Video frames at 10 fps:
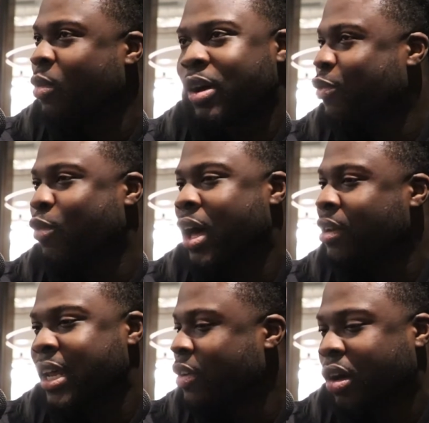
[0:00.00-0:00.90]
worthwhile.
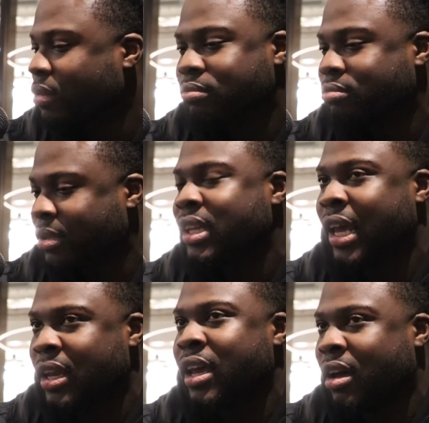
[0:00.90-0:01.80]
They're not.
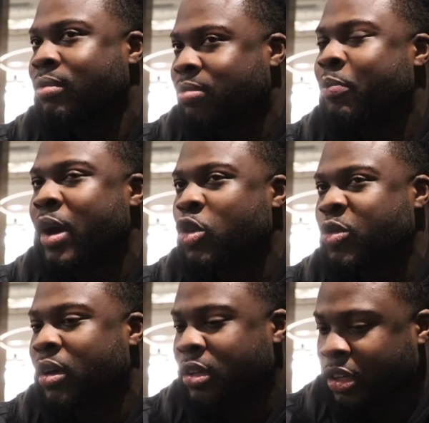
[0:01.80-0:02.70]
They are belts,
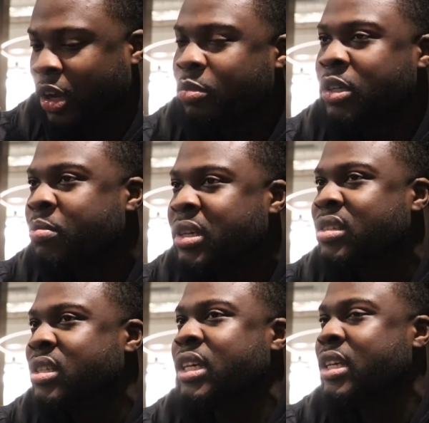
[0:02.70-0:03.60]
but the
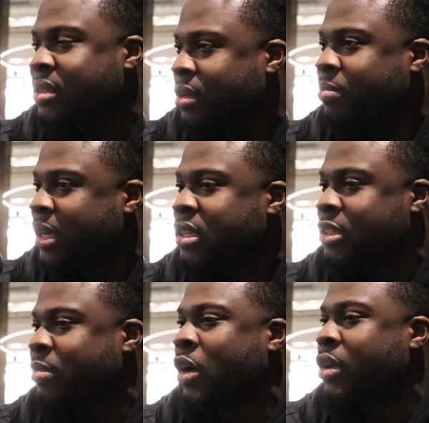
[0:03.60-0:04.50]
WBC is the
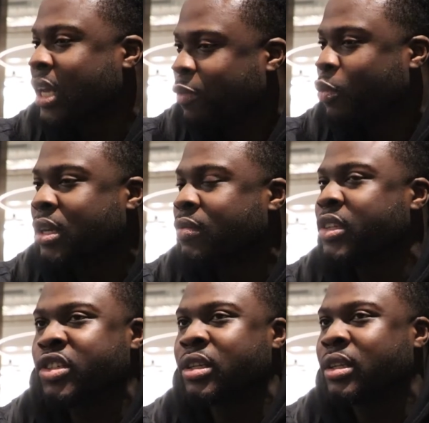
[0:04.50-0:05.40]
biggest belt in heavyweight
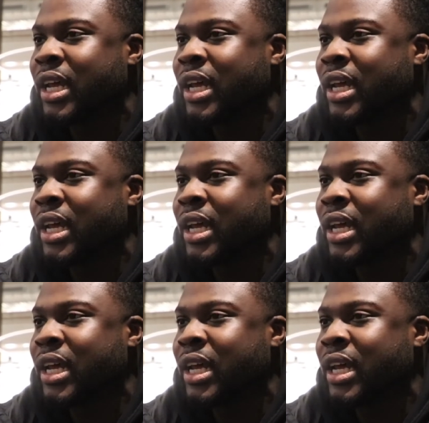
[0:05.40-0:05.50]
division.